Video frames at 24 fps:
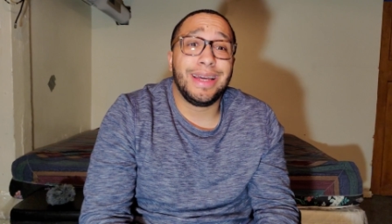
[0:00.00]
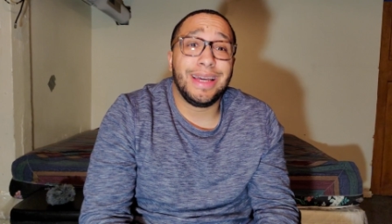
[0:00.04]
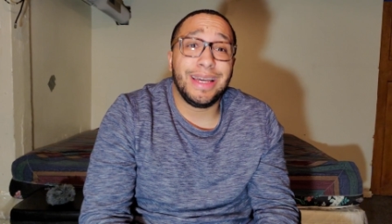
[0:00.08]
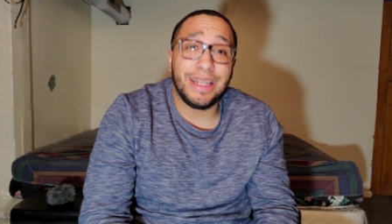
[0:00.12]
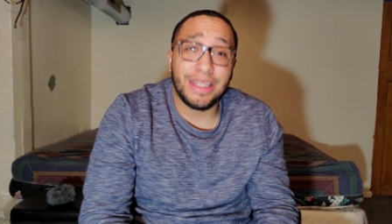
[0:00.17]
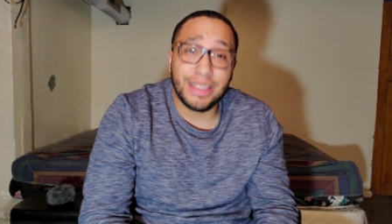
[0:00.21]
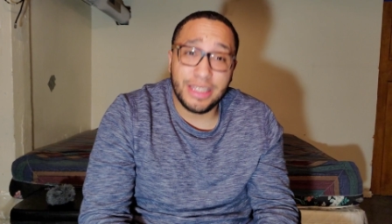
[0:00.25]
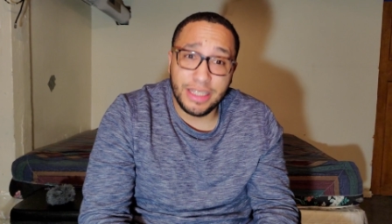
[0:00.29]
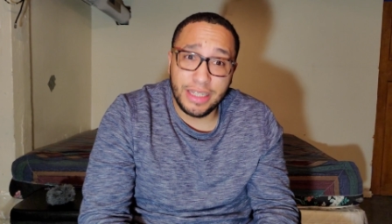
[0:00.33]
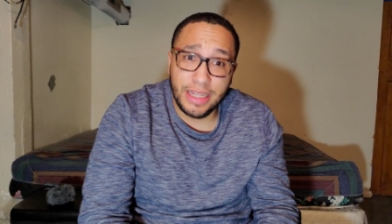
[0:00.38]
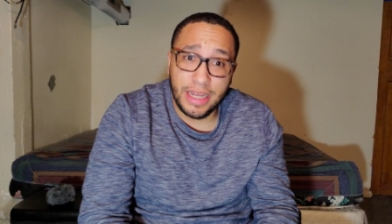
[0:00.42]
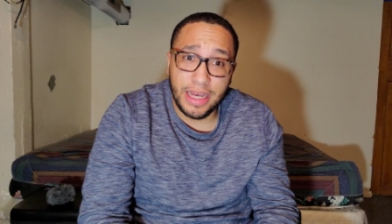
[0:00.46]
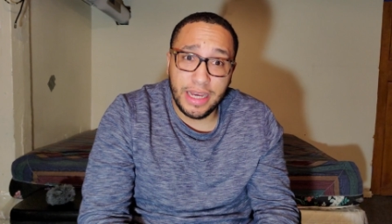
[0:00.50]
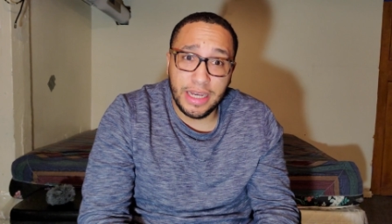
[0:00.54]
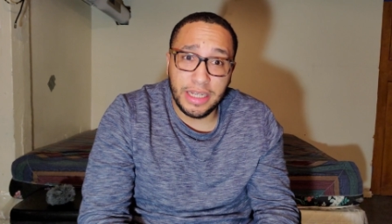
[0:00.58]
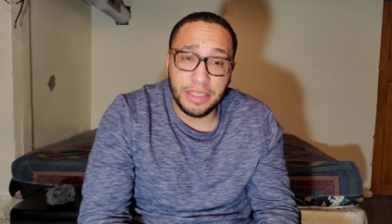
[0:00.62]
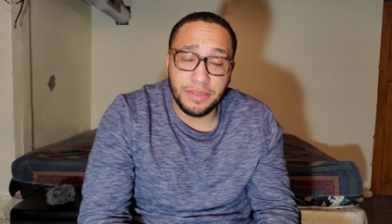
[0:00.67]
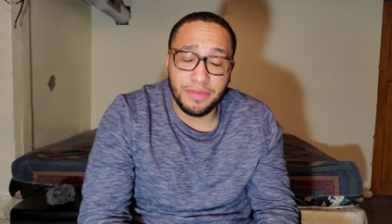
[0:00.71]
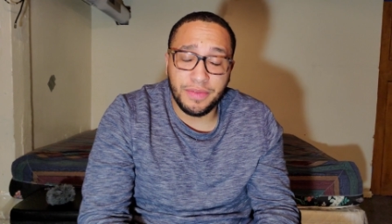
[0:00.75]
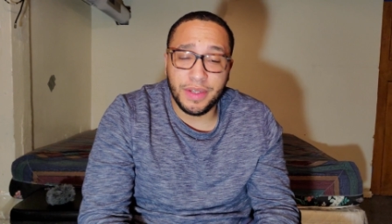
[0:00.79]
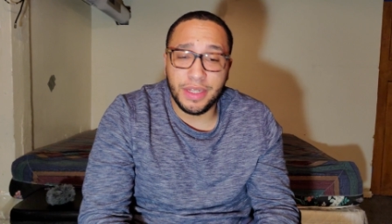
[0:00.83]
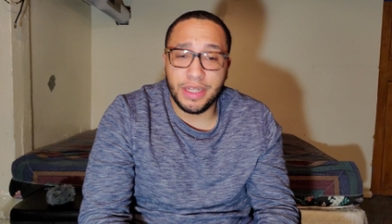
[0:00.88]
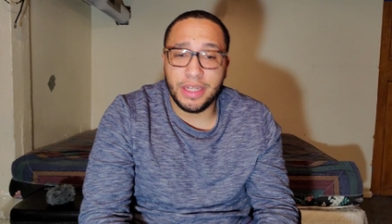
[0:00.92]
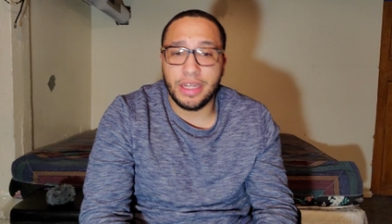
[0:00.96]
in
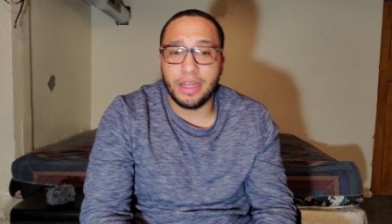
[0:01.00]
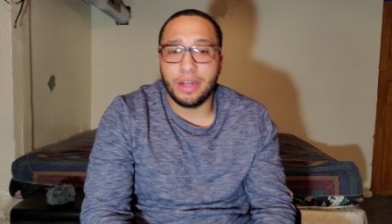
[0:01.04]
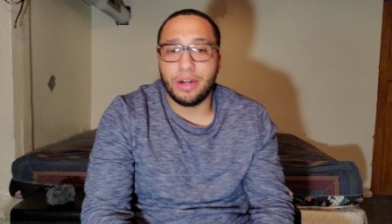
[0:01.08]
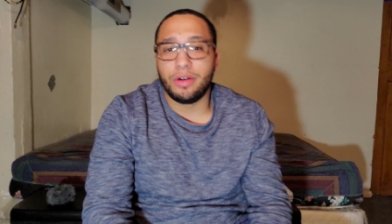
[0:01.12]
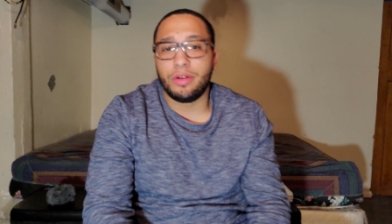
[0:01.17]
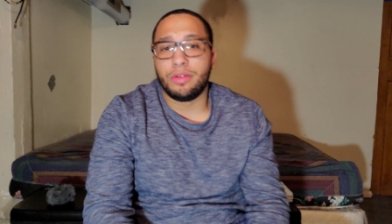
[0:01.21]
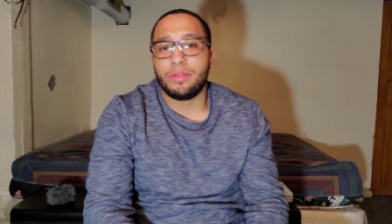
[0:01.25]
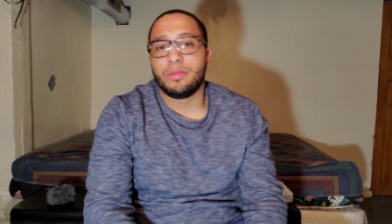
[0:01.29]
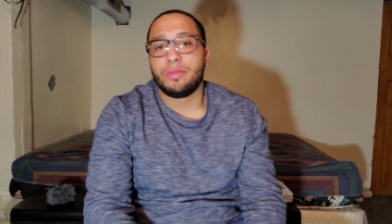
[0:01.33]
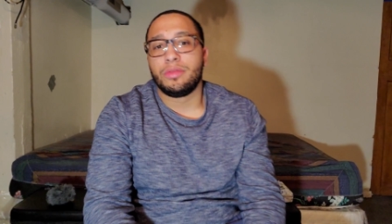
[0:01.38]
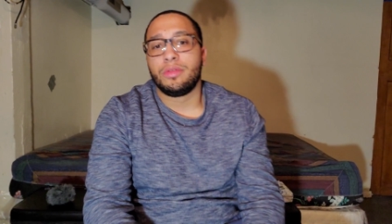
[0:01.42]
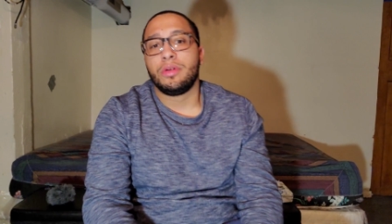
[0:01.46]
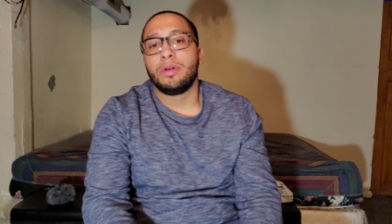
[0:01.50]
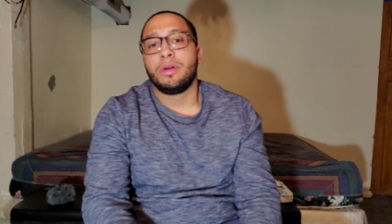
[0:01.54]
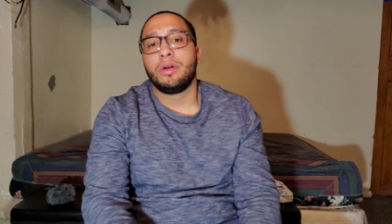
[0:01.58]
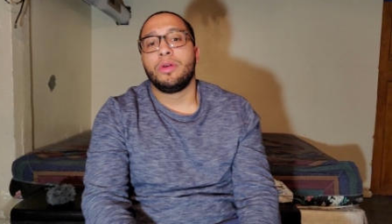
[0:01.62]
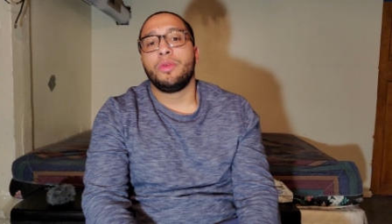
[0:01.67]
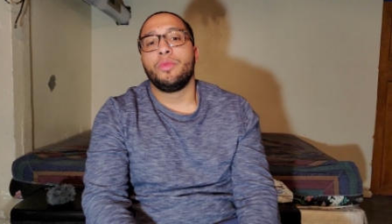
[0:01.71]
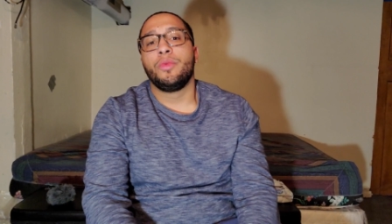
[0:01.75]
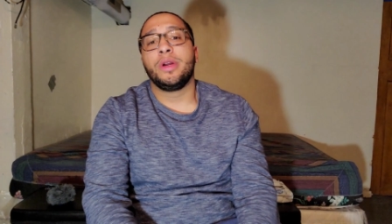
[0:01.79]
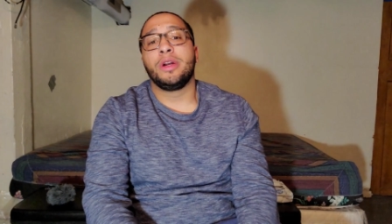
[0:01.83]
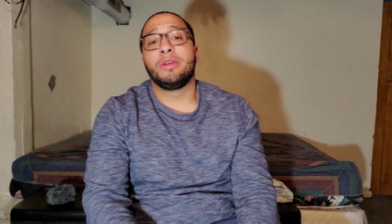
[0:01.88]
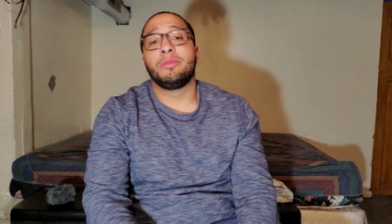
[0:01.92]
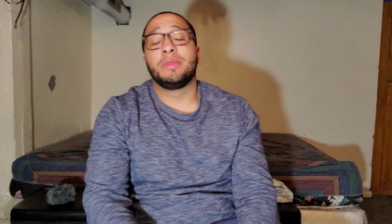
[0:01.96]
today's video,
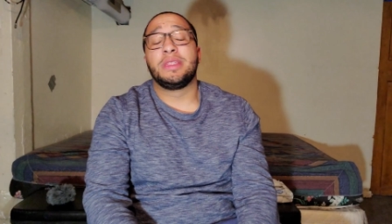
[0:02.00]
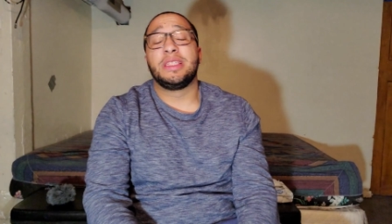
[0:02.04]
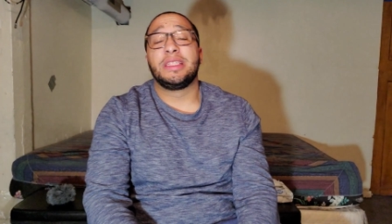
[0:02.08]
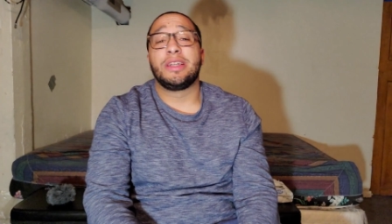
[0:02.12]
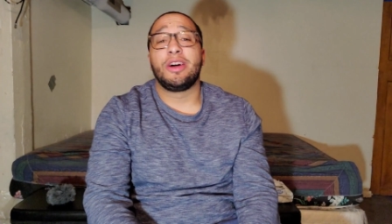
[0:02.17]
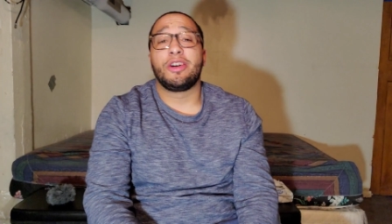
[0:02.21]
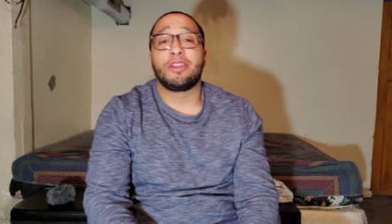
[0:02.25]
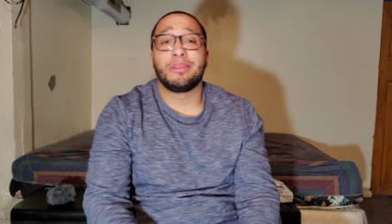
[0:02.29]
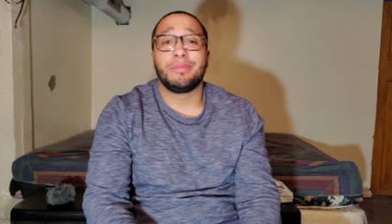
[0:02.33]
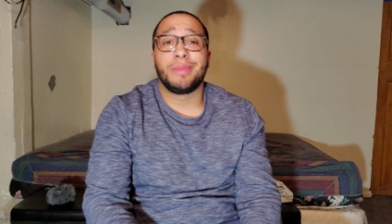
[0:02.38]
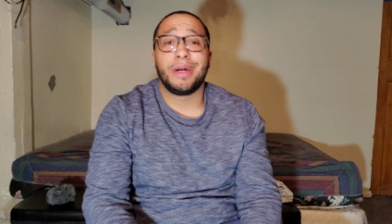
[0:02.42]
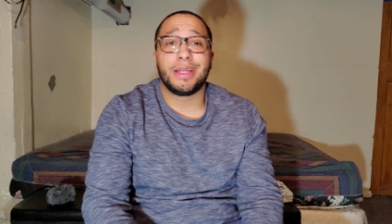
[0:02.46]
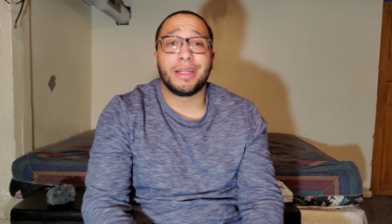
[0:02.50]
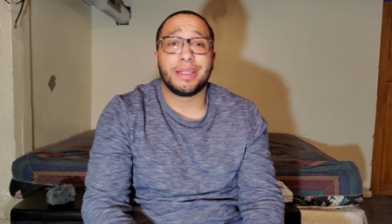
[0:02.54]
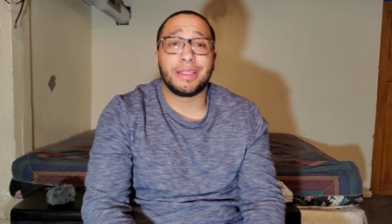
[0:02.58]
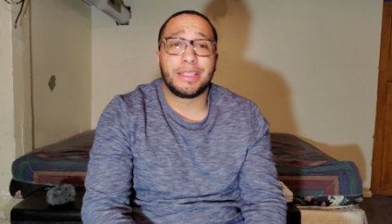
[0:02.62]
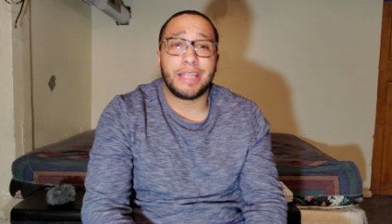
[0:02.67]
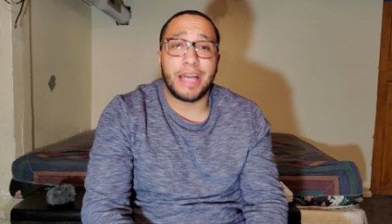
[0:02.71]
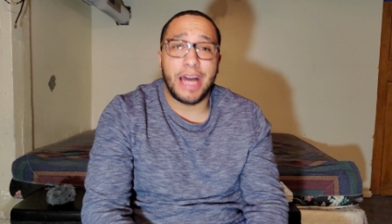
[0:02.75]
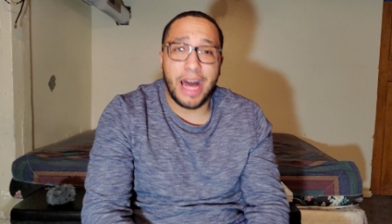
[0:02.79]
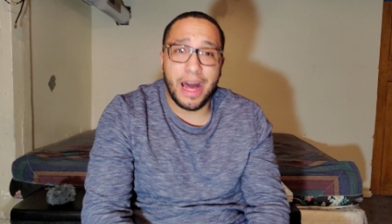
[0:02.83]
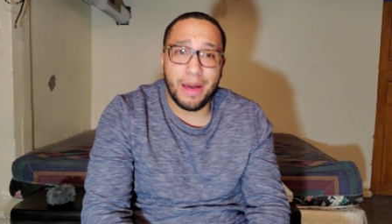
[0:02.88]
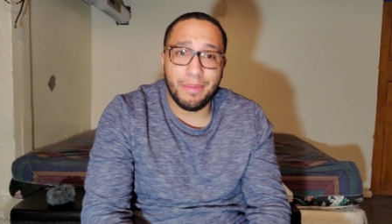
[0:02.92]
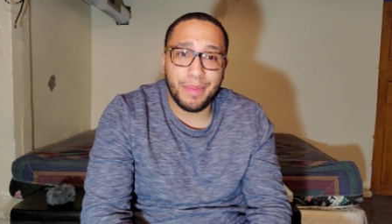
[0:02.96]
we're going to be talking about a
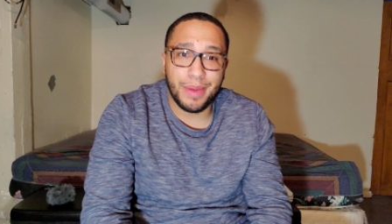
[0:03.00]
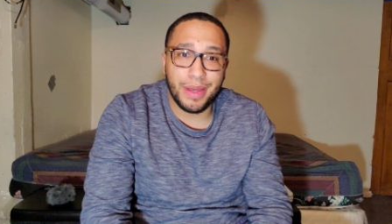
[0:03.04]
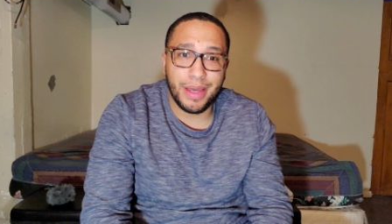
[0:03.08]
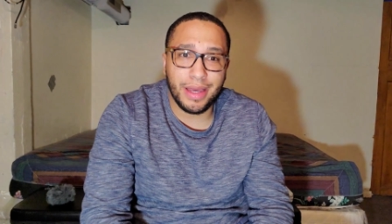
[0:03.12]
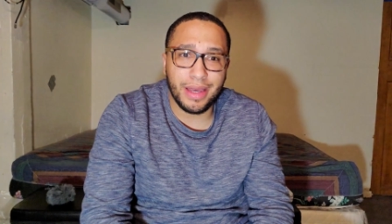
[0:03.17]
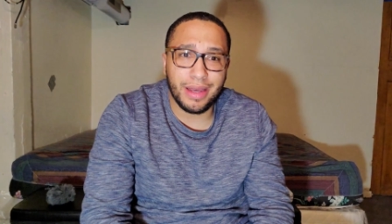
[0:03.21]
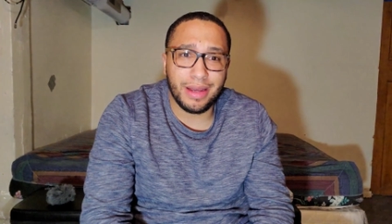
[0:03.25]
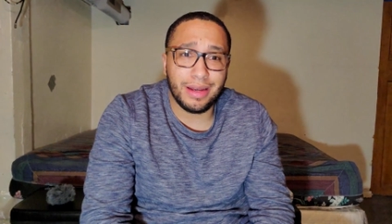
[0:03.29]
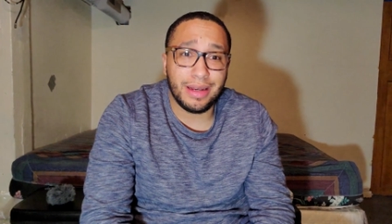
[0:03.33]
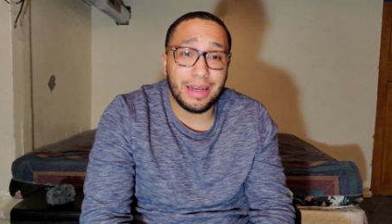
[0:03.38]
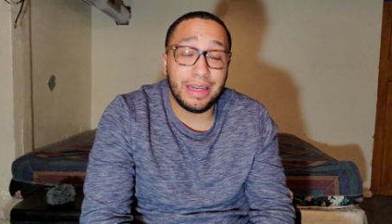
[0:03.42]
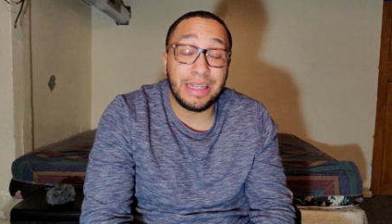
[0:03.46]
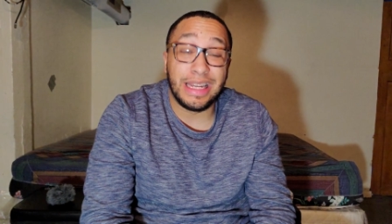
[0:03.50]
topic,